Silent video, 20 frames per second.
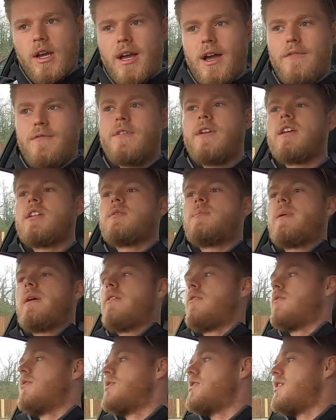haven't
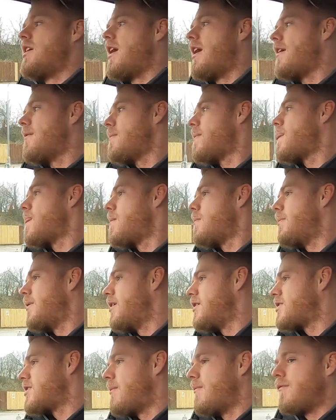experienced yet, but
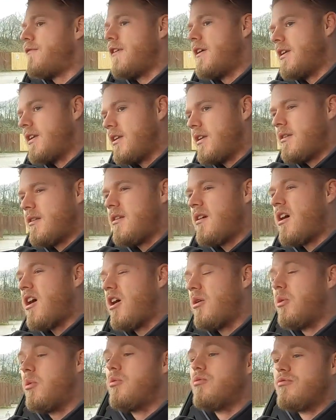it's something I
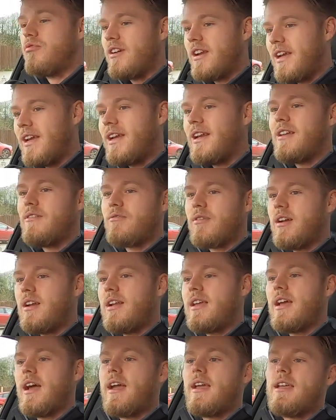will
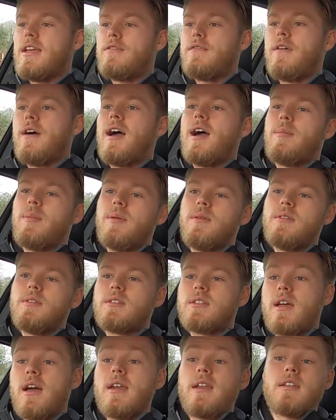really hate if it
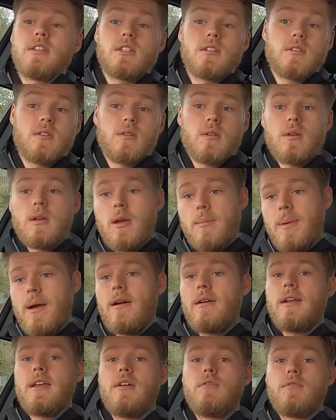happens, and it's
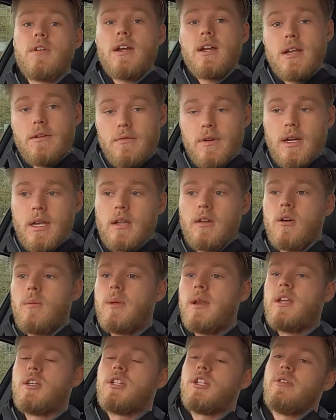apparently a really common
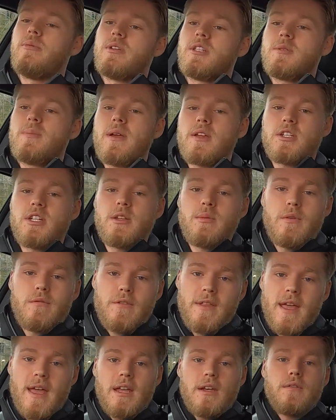issue, especially with
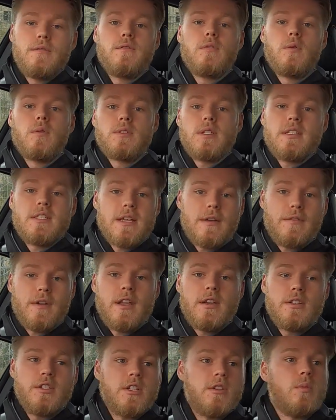the N47
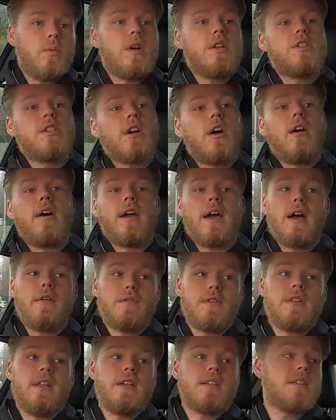engine, which I have
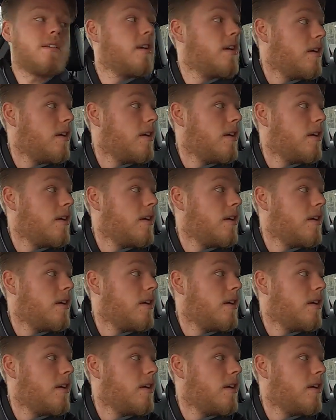in this